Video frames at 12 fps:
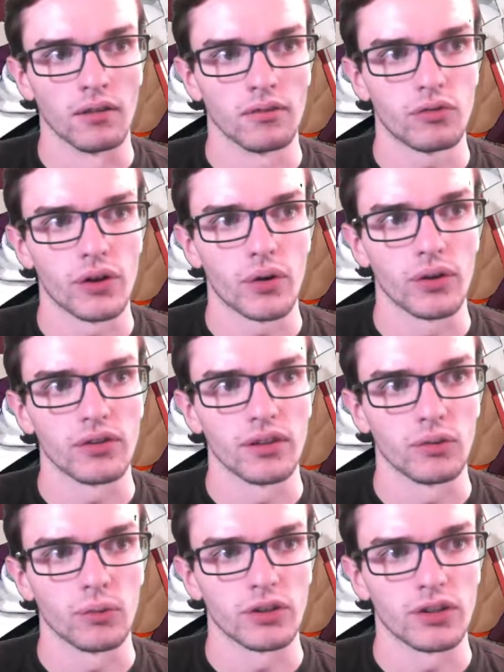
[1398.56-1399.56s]
frequency
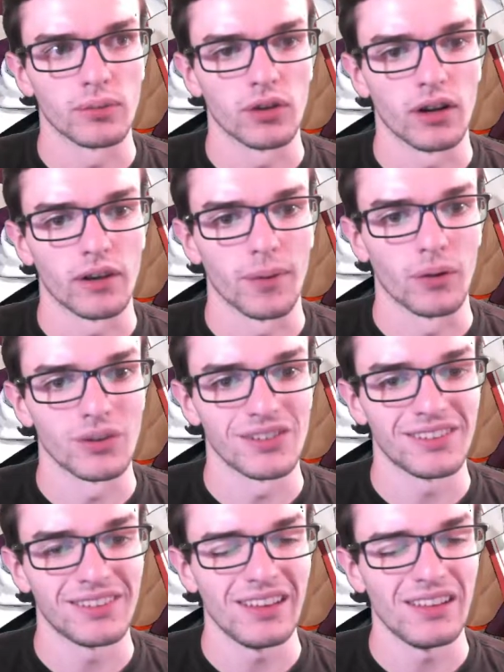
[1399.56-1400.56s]
as which I'm talking about, which
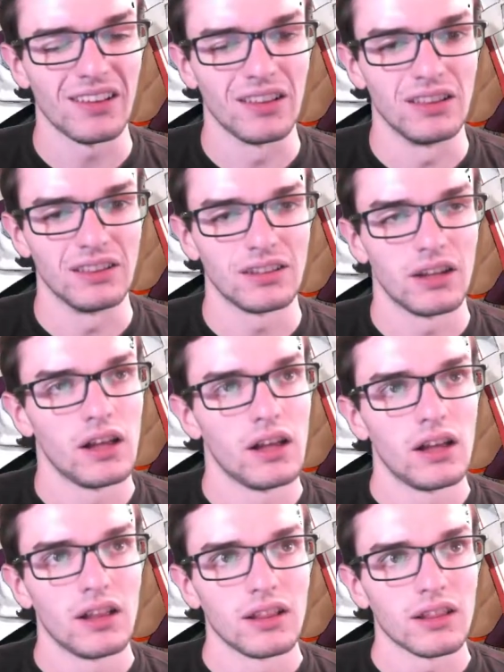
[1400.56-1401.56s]
is still,
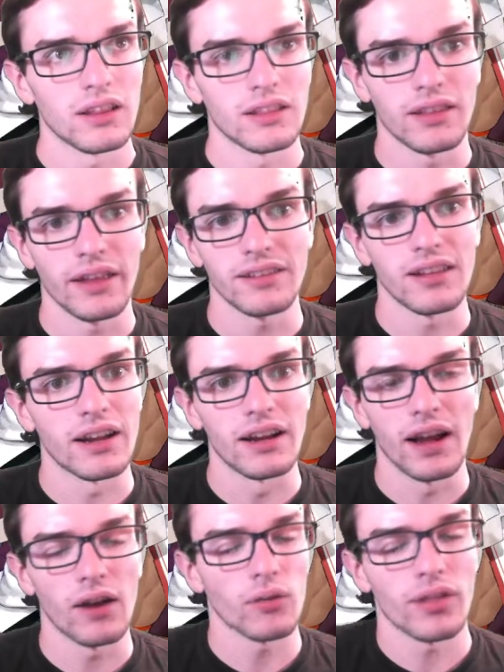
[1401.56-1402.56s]
that's not,
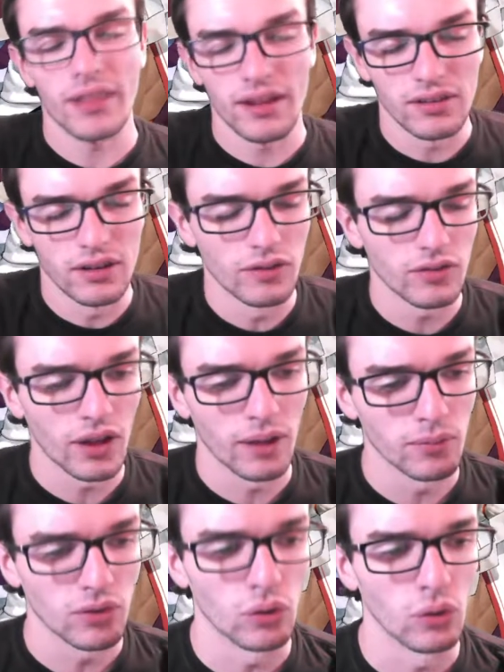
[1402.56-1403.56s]
I don't think that's enough
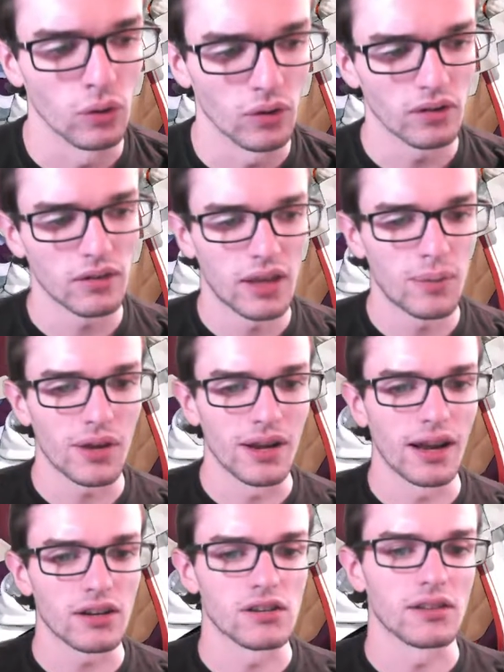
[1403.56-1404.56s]
time to keep
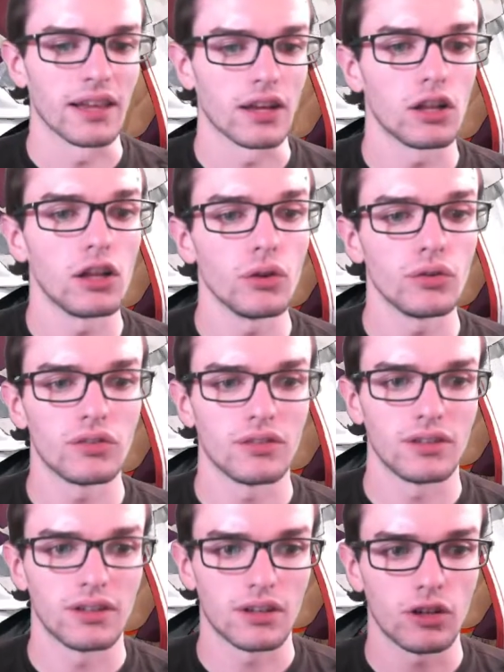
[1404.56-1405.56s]
connection, like close
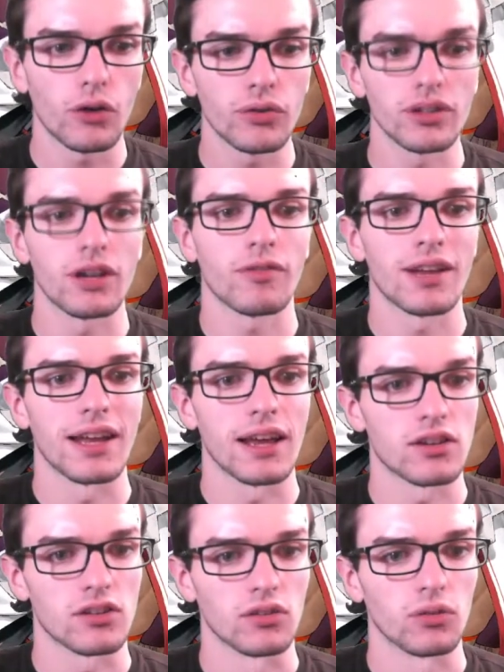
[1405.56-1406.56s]
enough
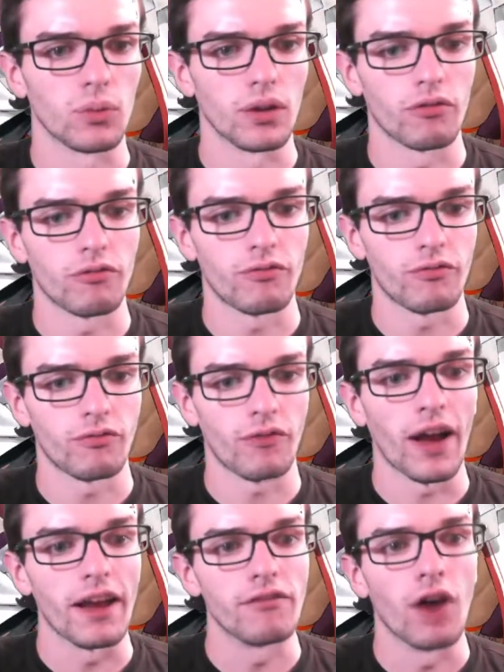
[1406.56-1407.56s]
connections with
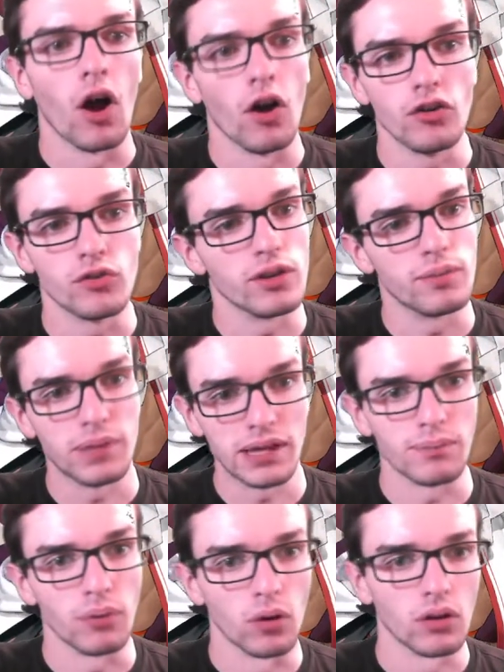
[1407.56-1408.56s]
500
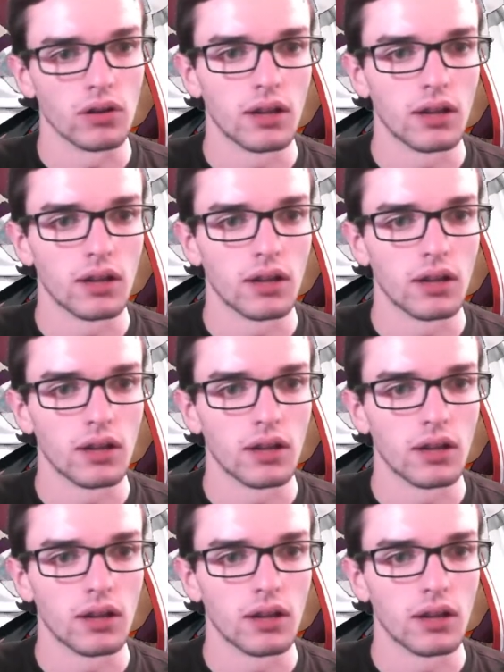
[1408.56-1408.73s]
people.